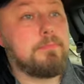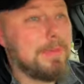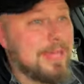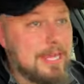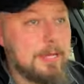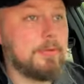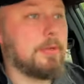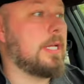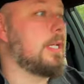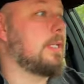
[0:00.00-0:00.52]

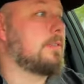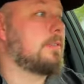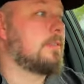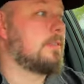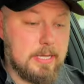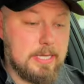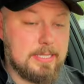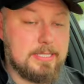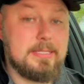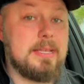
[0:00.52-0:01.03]
period.
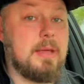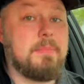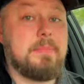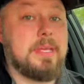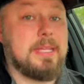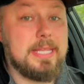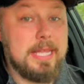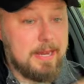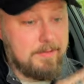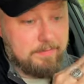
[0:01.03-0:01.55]
It's
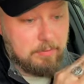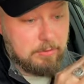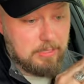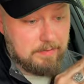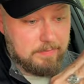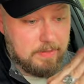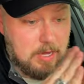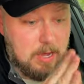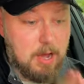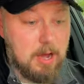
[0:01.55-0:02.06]
something that if you live
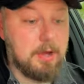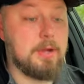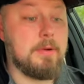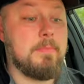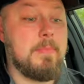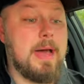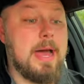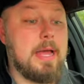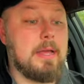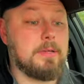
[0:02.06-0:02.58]
100
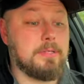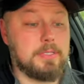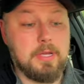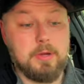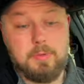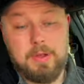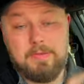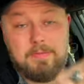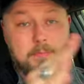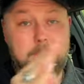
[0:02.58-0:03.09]
miles
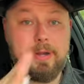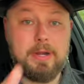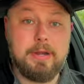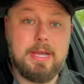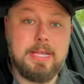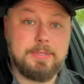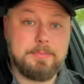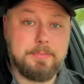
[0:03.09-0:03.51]
away from Paradise